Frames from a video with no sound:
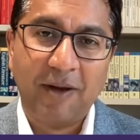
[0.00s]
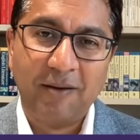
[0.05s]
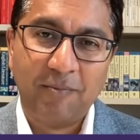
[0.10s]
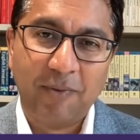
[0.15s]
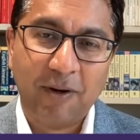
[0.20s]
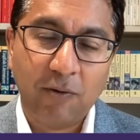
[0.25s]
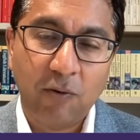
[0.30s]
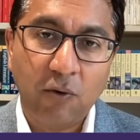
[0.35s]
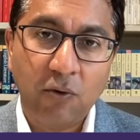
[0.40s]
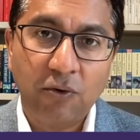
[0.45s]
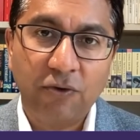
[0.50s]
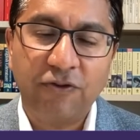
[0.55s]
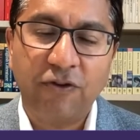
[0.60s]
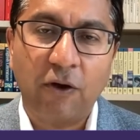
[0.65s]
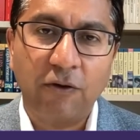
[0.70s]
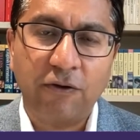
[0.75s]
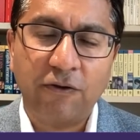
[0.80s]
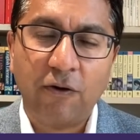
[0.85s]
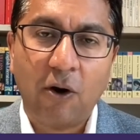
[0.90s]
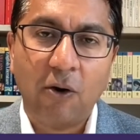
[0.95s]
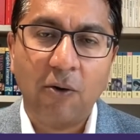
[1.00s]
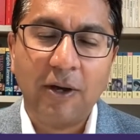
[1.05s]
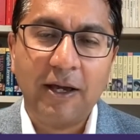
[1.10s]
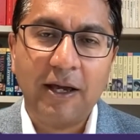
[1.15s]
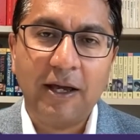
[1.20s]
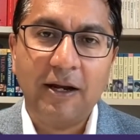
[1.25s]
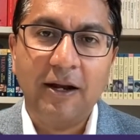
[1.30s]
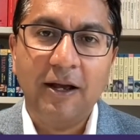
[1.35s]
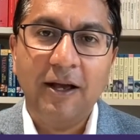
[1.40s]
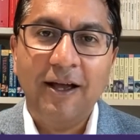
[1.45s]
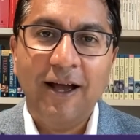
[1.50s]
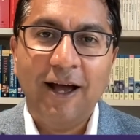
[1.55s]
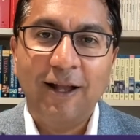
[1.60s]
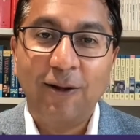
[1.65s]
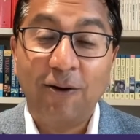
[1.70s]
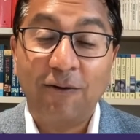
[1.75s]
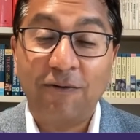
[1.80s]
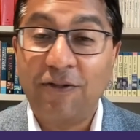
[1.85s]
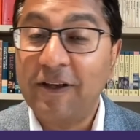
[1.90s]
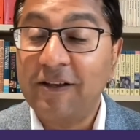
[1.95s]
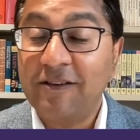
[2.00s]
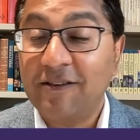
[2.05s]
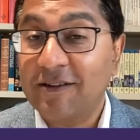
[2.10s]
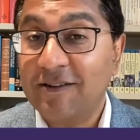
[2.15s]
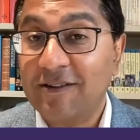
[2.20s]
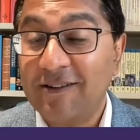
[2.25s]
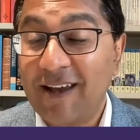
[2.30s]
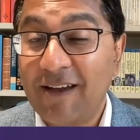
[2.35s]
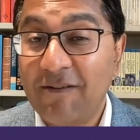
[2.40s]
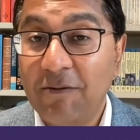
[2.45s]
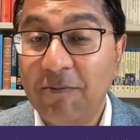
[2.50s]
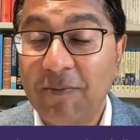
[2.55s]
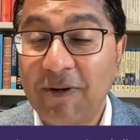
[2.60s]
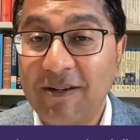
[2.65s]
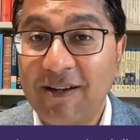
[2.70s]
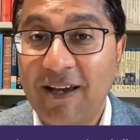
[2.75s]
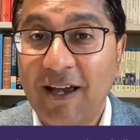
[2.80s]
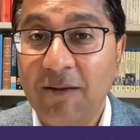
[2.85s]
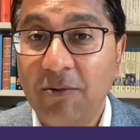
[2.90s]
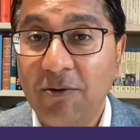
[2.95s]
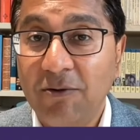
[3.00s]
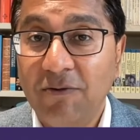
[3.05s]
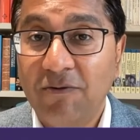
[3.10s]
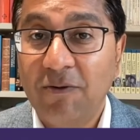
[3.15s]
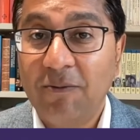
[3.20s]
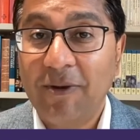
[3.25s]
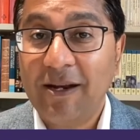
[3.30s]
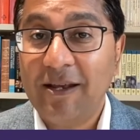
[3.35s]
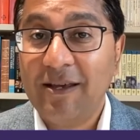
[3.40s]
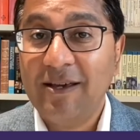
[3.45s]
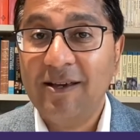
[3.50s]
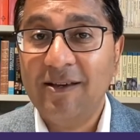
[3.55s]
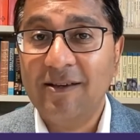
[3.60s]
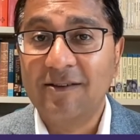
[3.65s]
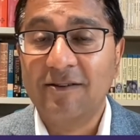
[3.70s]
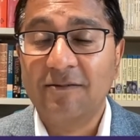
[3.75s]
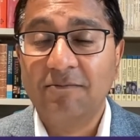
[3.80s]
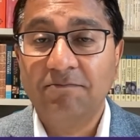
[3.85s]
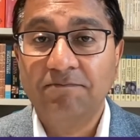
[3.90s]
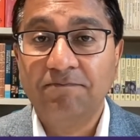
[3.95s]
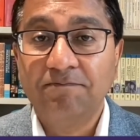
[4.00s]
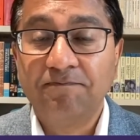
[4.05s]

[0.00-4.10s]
but also throwing in a lot of things that just haven't been tabled for many years.